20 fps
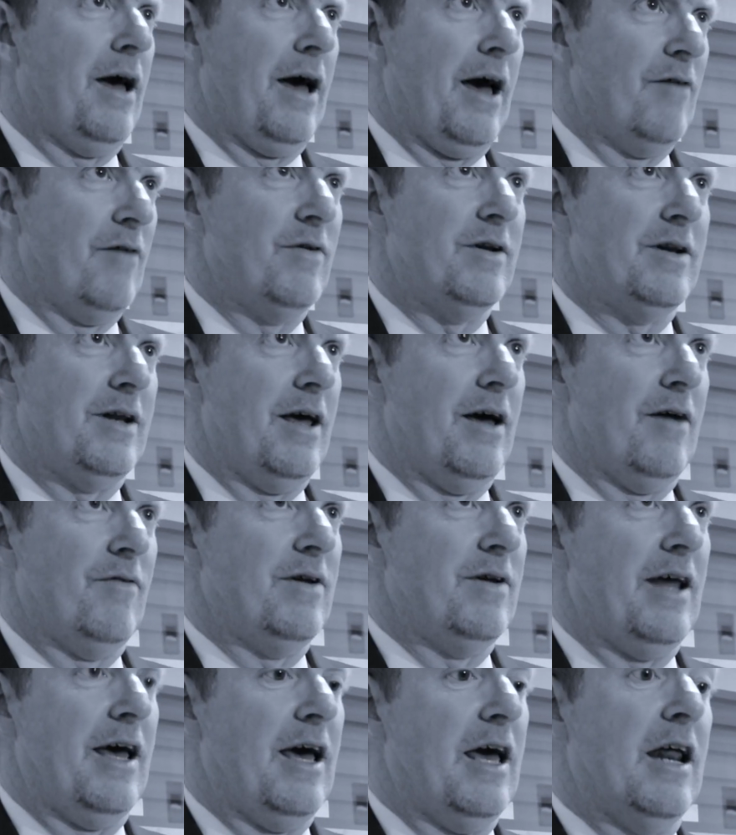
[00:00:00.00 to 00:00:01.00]
every
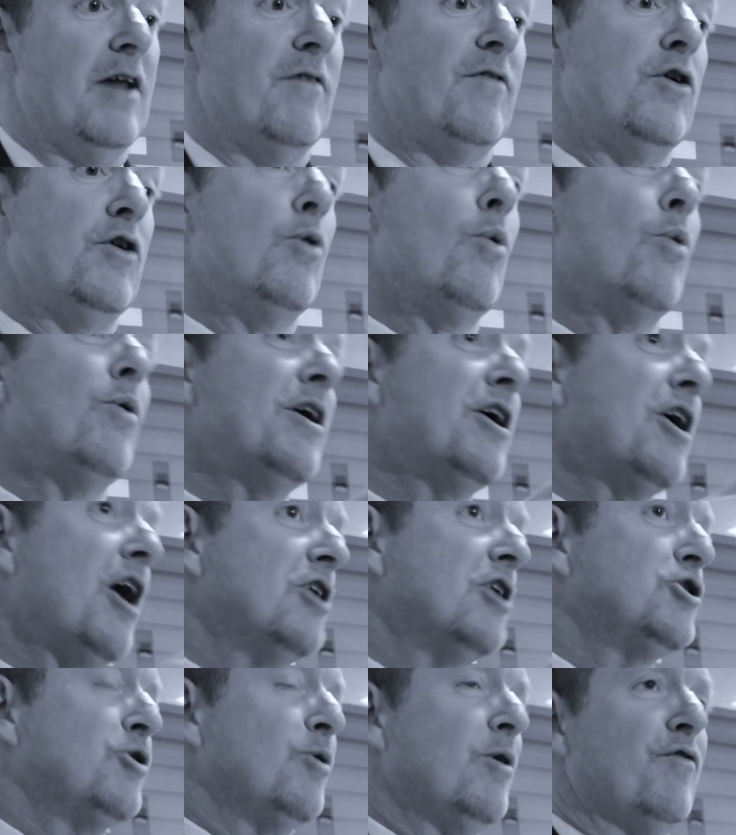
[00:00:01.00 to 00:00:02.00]
day, if you only
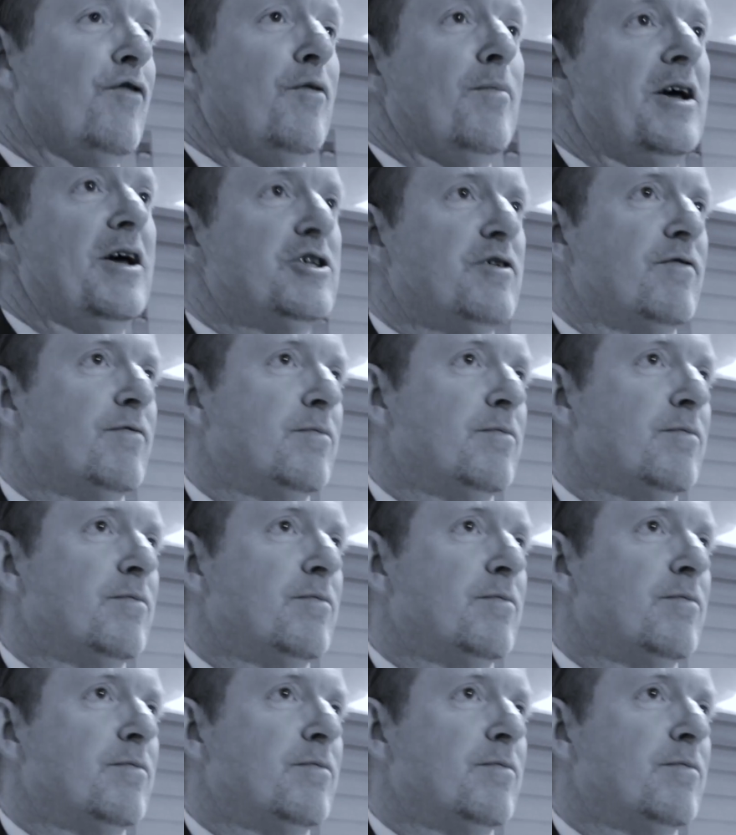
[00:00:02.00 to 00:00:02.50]
got your information